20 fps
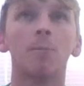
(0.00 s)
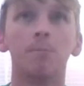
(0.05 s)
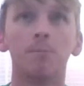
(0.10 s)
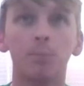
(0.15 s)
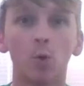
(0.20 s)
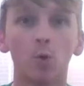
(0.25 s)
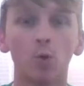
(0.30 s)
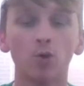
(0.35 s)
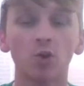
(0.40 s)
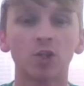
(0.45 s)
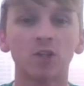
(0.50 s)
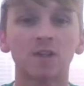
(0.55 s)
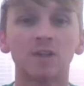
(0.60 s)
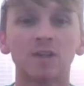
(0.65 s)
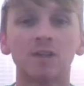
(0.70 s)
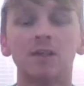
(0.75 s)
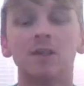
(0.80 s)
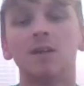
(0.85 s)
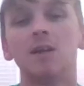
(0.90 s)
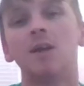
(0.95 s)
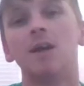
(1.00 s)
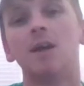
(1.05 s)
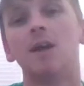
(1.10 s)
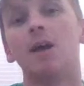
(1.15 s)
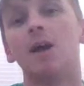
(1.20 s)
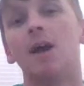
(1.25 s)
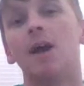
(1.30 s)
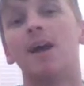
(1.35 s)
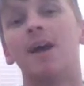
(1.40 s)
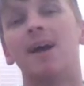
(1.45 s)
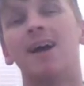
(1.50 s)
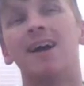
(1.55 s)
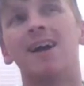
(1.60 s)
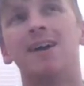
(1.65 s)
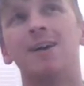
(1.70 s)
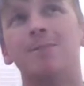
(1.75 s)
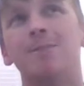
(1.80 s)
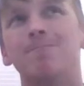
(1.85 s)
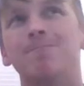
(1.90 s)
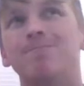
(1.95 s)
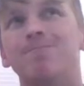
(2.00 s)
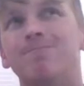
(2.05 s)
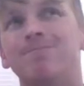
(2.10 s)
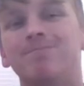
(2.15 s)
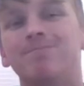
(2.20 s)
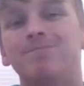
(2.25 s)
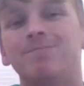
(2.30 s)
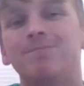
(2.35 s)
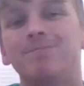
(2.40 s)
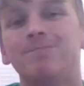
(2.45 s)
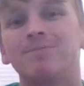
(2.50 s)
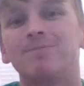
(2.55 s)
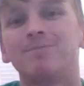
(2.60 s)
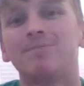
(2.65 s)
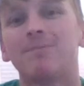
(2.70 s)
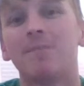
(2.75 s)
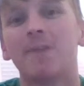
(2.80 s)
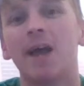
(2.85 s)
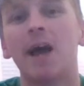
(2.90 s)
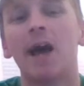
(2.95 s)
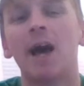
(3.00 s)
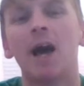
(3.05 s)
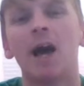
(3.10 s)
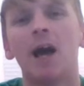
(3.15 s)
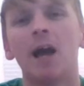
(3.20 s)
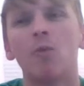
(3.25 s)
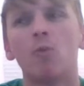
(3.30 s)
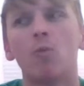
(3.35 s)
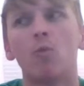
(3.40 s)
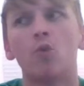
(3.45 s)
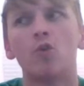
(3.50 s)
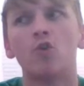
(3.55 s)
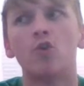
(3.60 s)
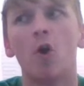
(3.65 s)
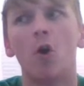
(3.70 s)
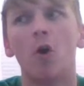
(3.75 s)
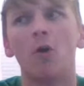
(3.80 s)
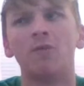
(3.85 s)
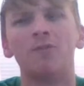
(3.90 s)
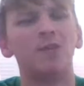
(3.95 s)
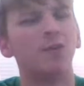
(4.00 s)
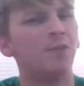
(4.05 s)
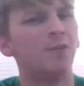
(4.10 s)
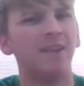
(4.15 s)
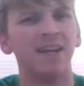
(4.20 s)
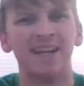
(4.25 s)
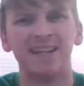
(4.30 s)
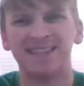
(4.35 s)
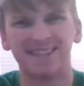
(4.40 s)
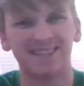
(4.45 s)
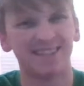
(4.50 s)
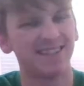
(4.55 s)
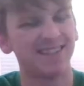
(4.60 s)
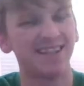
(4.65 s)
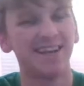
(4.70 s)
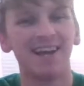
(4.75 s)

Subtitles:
But I would not have done this.